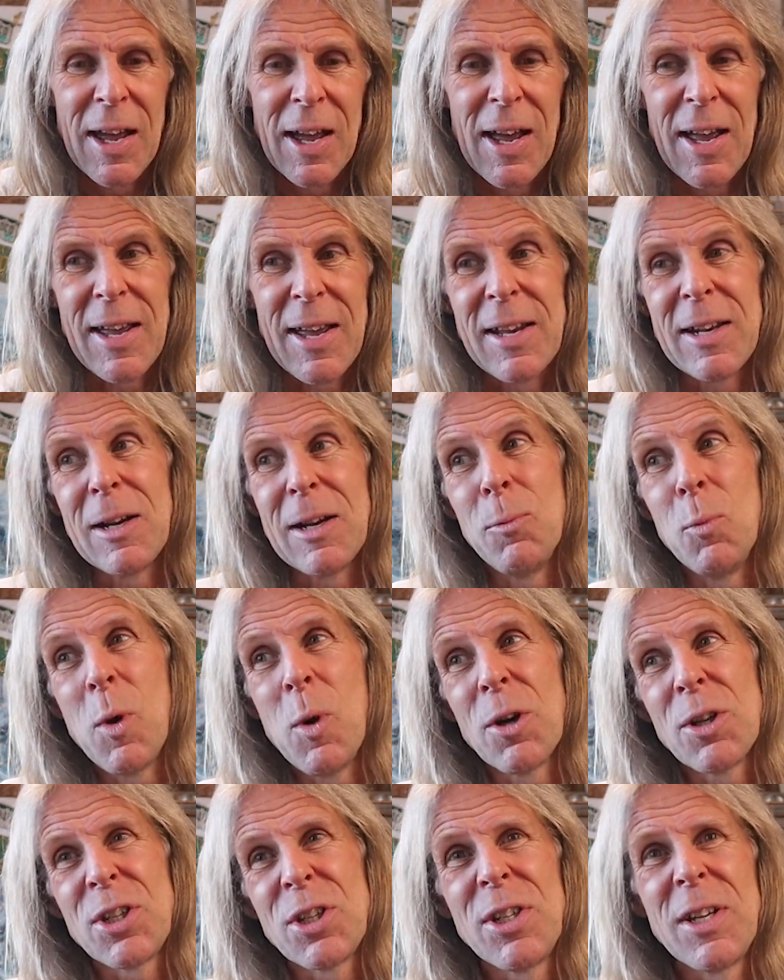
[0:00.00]
And I'm
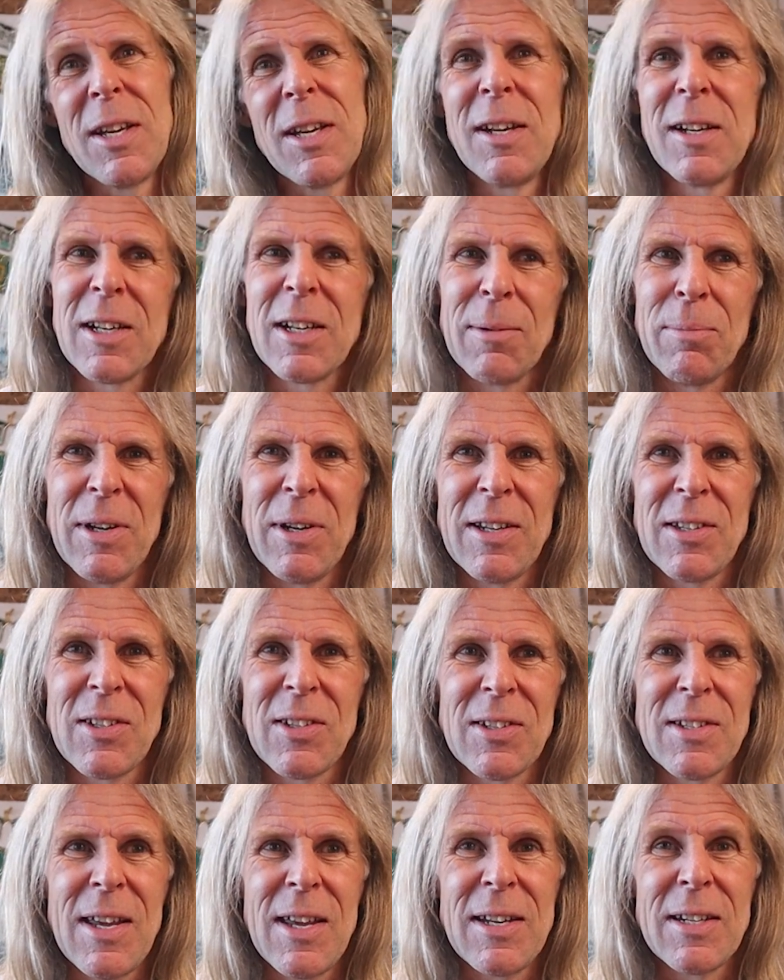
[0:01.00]
watching and I'm
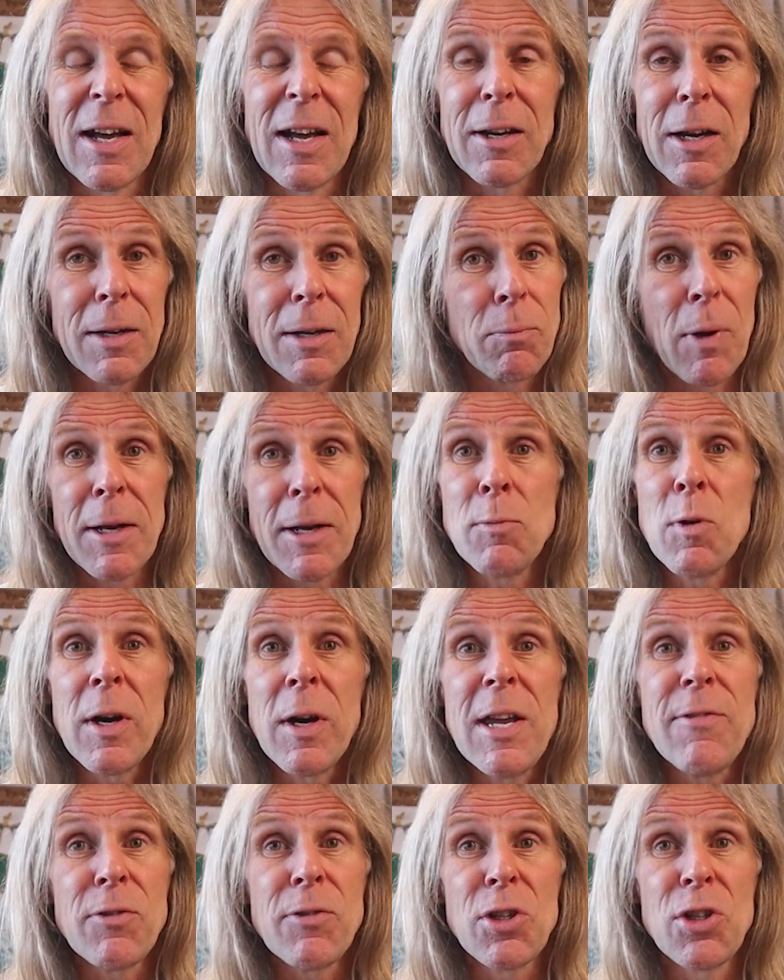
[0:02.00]
listening, and I'm
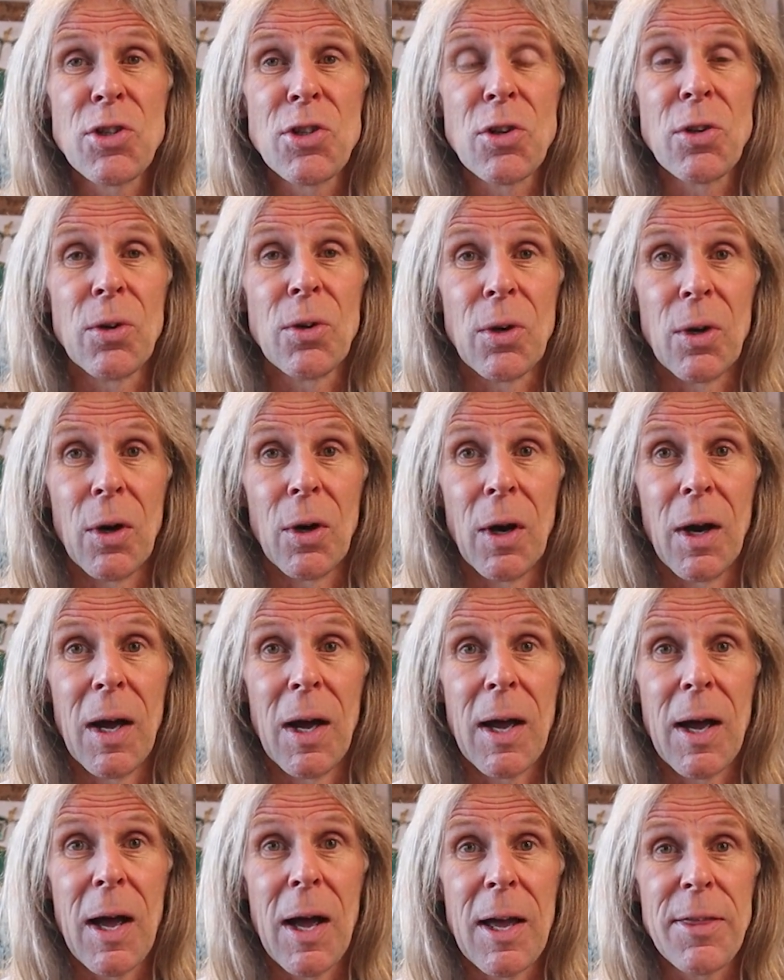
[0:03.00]
not even sure.
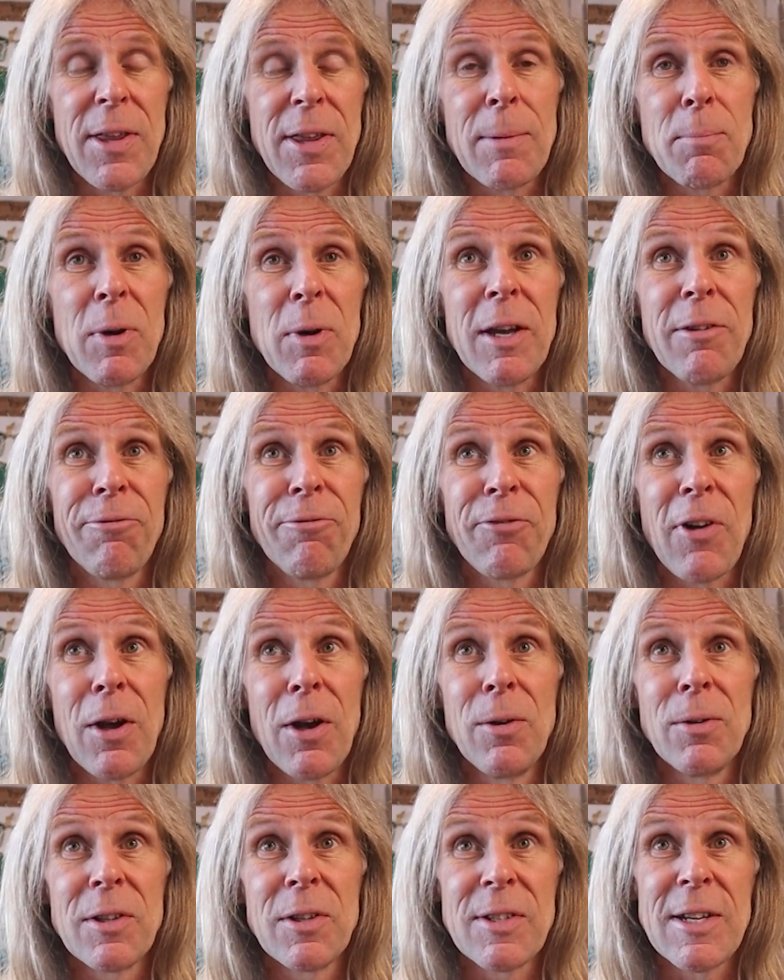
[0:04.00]
I think my
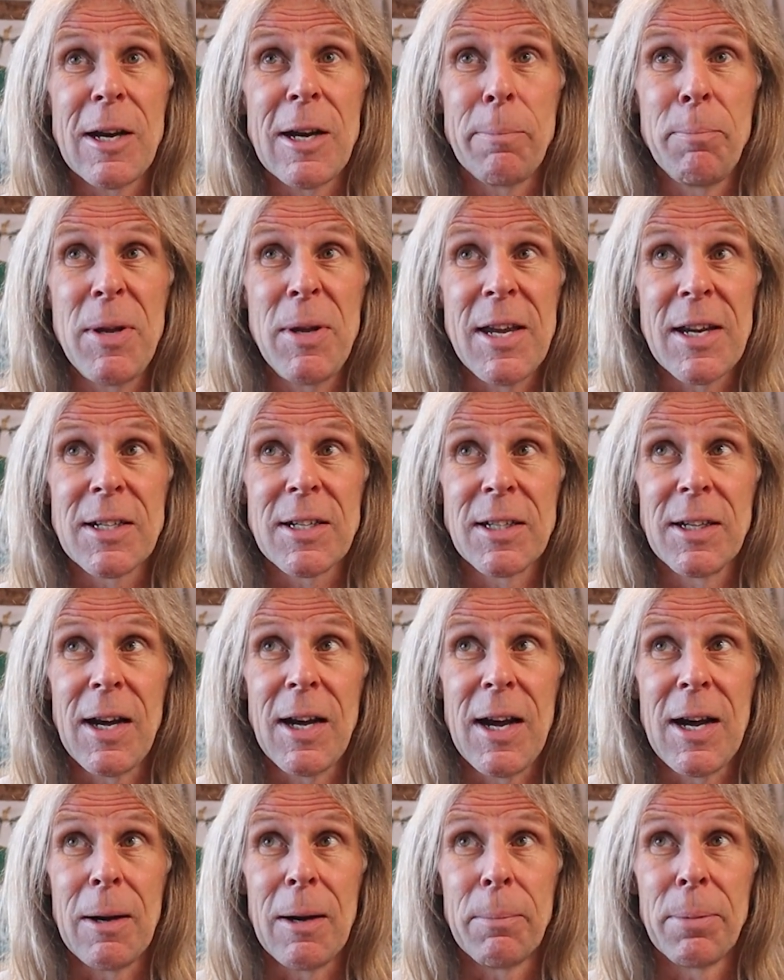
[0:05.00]
phone has now picked
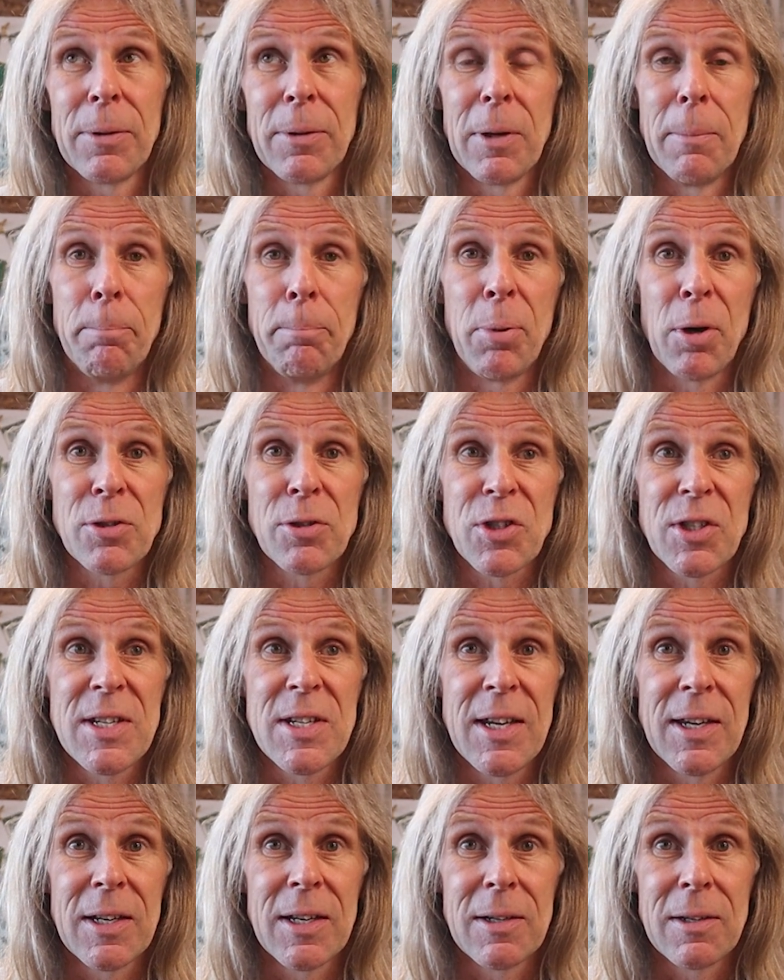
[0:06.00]
up
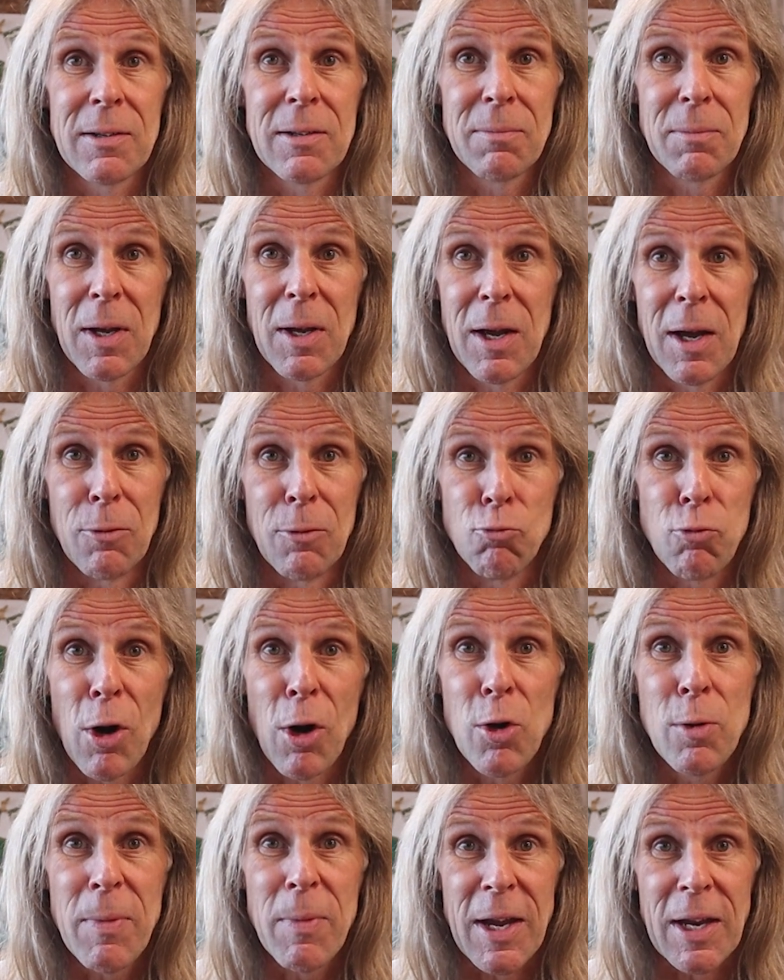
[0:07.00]
Bosnian
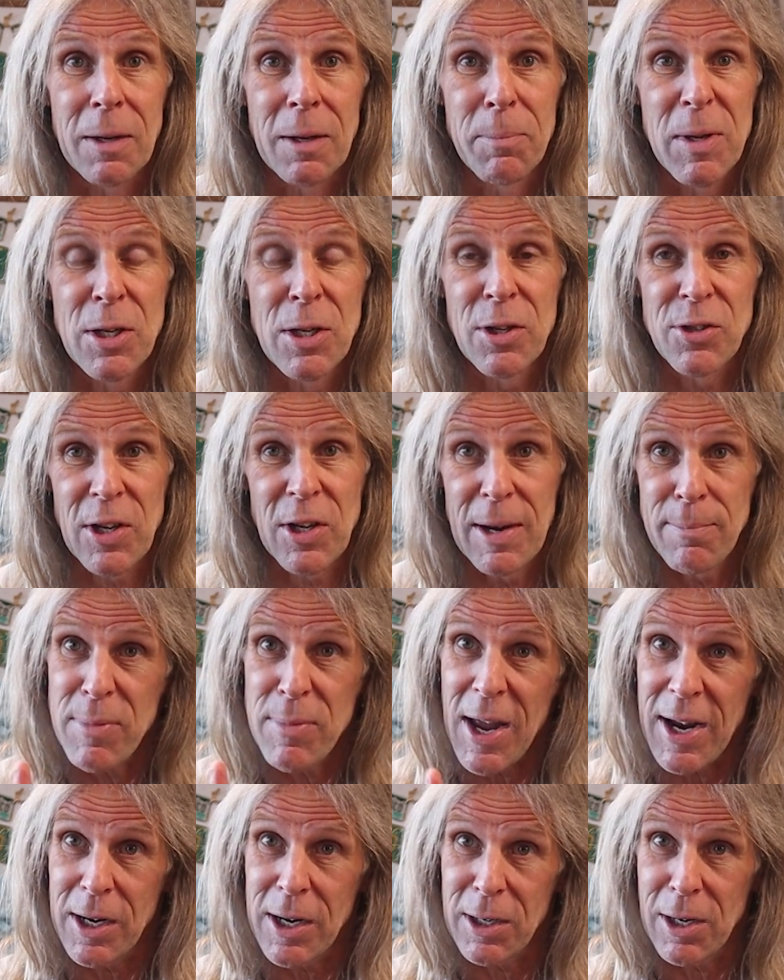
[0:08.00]
roaming, because I'm
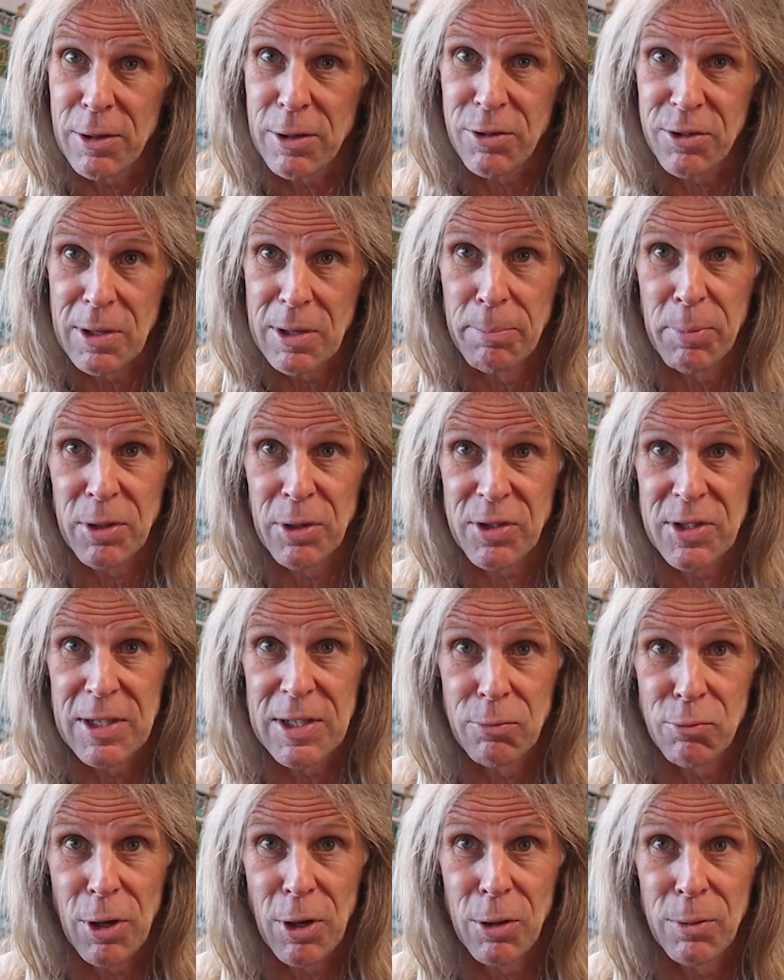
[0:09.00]
that close to the
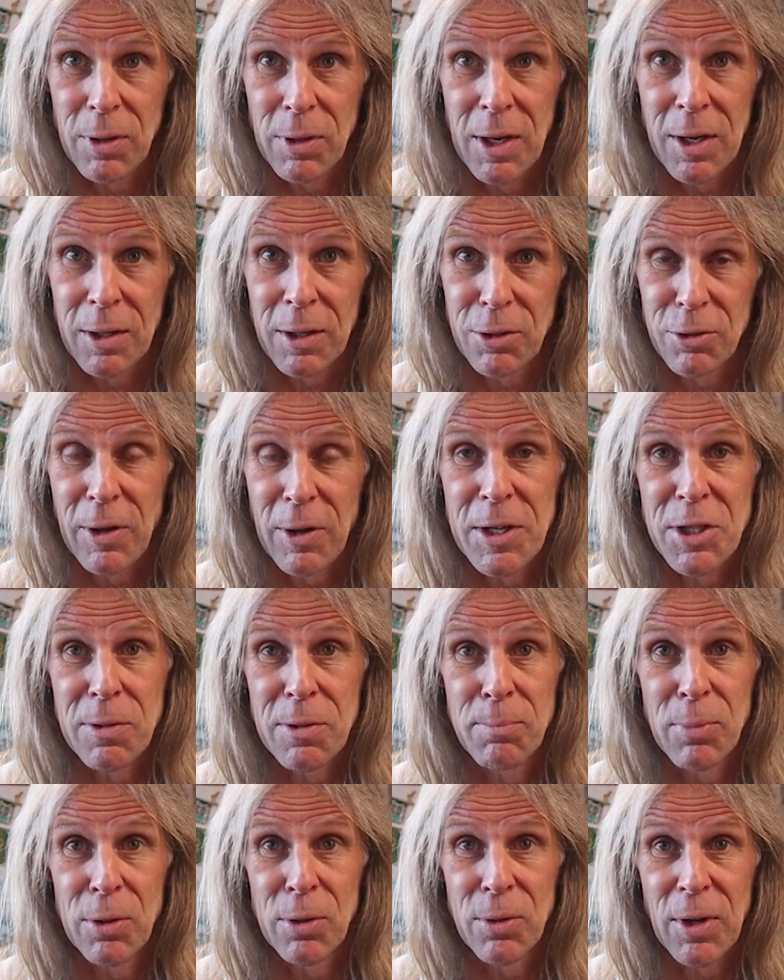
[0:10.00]

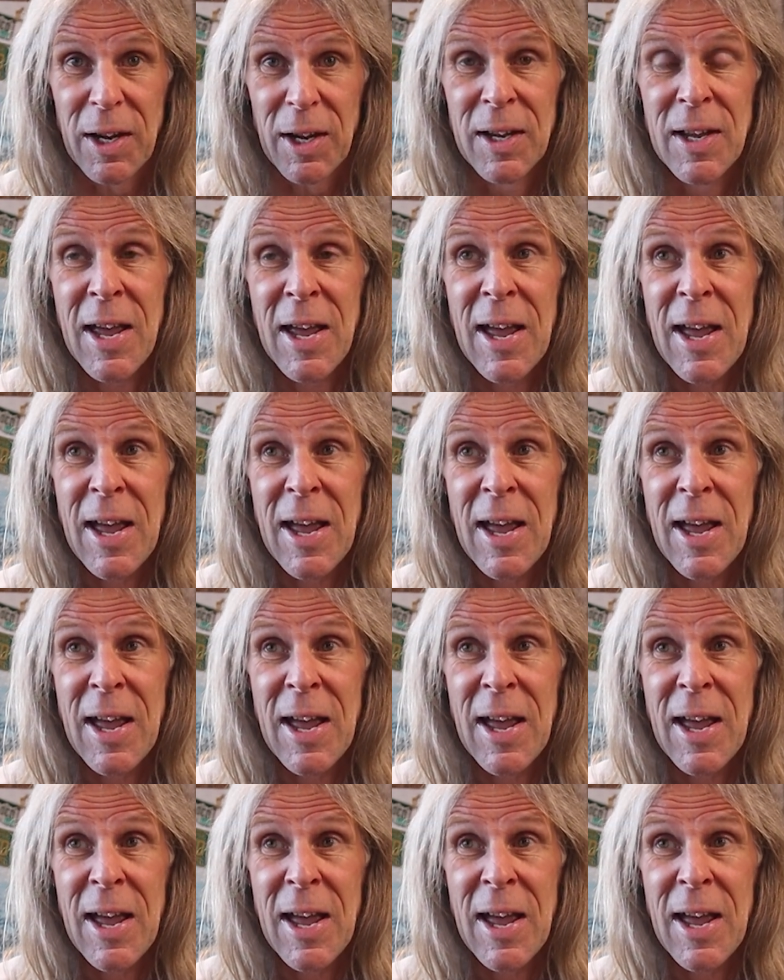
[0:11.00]
Bosnian-Croatian border.